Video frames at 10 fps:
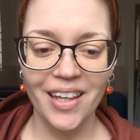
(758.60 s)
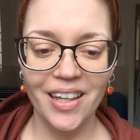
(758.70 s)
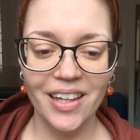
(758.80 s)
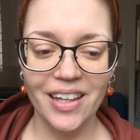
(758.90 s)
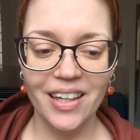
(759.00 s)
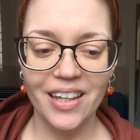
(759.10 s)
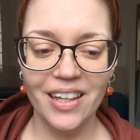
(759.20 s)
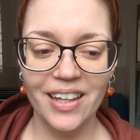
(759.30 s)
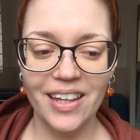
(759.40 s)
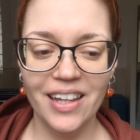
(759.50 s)

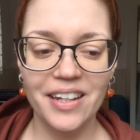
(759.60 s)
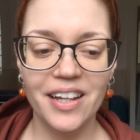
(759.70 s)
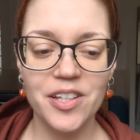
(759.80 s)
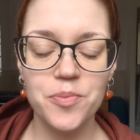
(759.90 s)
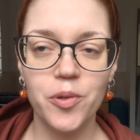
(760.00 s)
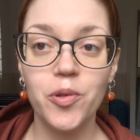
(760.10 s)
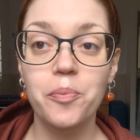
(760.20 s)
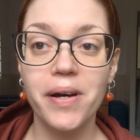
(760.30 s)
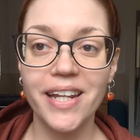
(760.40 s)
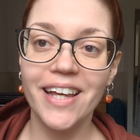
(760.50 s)
And I spoke to
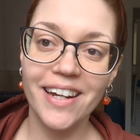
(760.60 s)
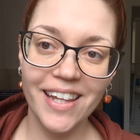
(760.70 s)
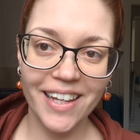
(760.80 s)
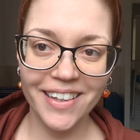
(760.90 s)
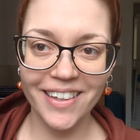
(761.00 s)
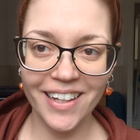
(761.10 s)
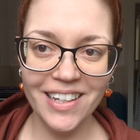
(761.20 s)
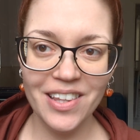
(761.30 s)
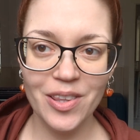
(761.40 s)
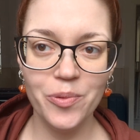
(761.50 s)
Margareta,
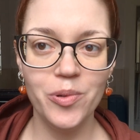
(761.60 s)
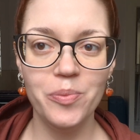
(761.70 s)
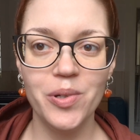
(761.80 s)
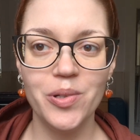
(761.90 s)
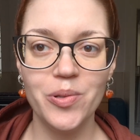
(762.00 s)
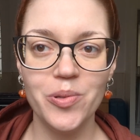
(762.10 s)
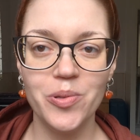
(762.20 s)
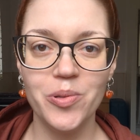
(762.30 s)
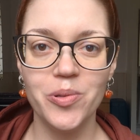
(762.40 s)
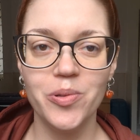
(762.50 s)
the woman
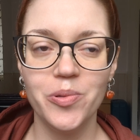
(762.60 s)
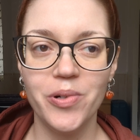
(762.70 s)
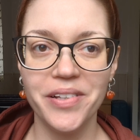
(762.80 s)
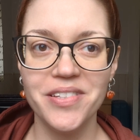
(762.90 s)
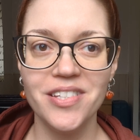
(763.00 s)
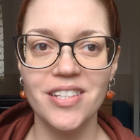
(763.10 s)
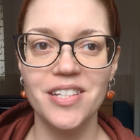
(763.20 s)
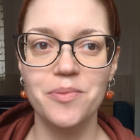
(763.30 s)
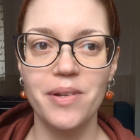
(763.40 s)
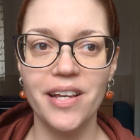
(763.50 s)
who runs
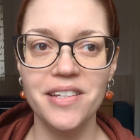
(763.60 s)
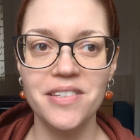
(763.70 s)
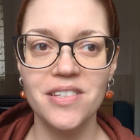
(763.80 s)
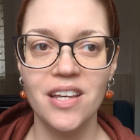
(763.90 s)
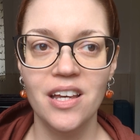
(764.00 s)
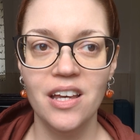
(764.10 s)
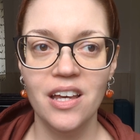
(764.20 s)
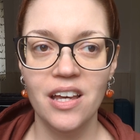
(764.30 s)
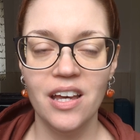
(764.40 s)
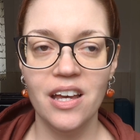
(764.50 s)
this place,
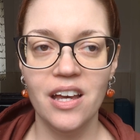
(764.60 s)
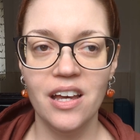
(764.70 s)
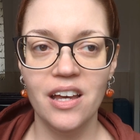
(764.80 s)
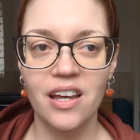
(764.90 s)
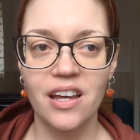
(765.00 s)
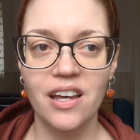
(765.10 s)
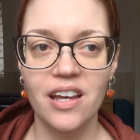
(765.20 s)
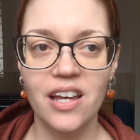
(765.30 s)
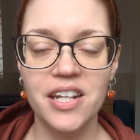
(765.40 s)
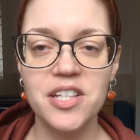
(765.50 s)

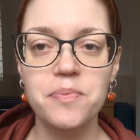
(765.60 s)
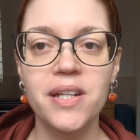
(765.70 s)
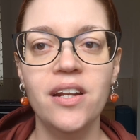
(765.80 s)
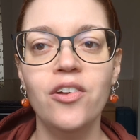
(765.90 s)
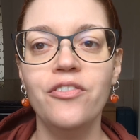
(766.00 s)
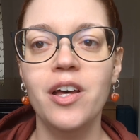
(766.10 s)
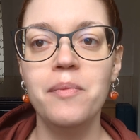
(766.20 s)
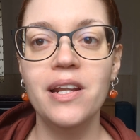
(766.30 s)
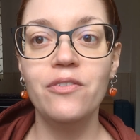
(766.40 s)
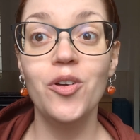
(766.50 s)
and it's been in her
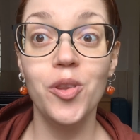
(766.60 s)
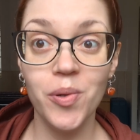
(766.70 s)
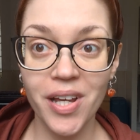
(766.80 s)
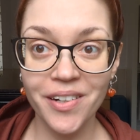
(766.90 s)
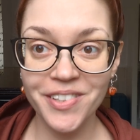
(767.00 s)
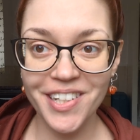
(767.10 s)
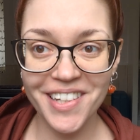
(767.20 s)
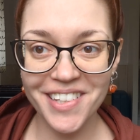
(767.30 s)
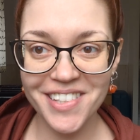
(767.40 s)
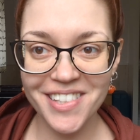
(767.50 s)
family for 300
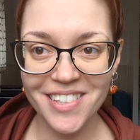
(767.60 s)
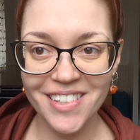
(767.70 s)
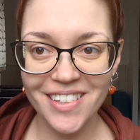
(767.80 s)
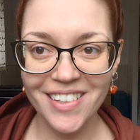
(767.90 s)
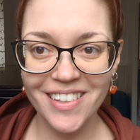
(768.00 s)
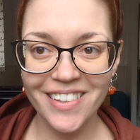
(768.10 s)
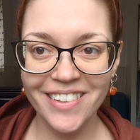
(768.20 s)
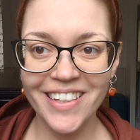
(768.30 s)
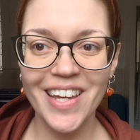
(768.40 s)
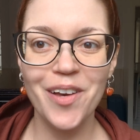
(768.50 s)
years.
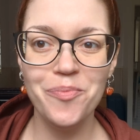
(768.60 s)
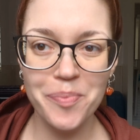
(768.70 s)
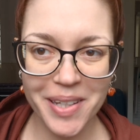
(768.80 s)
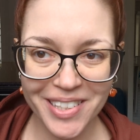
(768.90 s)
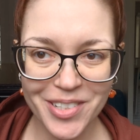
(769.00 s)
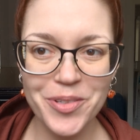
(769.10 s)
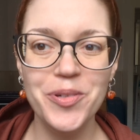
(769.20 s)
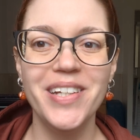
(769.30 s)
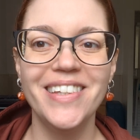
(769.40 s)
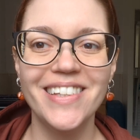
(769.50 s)
They have been
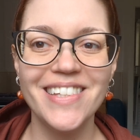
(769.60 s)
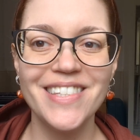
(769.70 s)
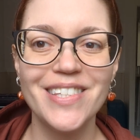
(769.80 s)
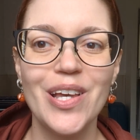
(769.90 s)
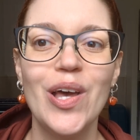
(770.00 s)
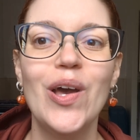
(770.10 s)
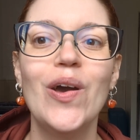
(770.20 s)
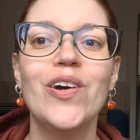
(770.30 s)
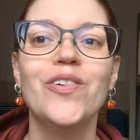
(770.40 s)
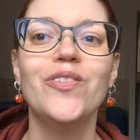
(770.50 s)
doing this
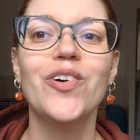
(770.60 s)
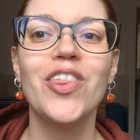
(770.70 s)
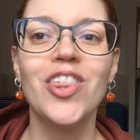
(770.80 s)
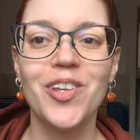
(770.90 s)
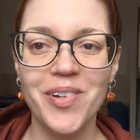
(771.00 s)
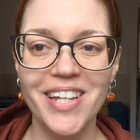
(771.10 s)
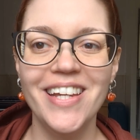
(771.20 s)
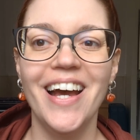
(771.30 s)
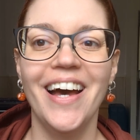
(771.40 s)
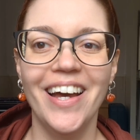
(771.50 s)
for
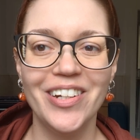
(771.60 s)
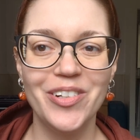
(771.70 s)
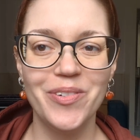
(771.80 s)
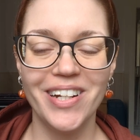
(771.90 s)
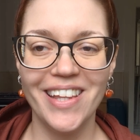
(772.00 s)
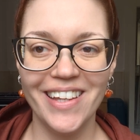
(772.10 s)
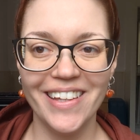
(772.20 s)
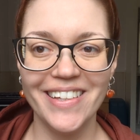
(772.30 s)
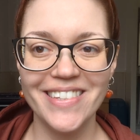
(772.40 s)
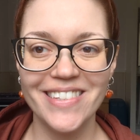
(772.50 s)
300
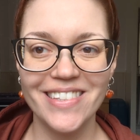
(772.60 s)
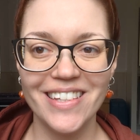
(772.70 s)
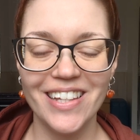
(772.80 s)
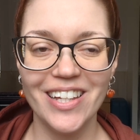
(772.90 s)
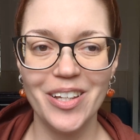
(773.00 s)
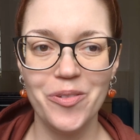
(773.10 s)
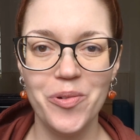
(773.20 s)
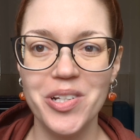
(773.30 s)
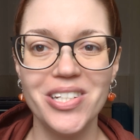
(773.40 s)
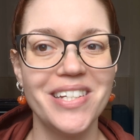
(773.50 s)
years,
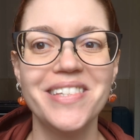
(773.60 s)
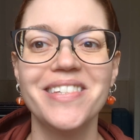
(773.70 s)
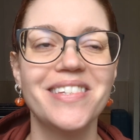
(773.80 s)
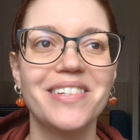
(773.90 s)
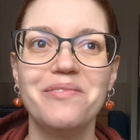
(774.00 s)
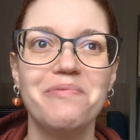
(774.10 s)
which is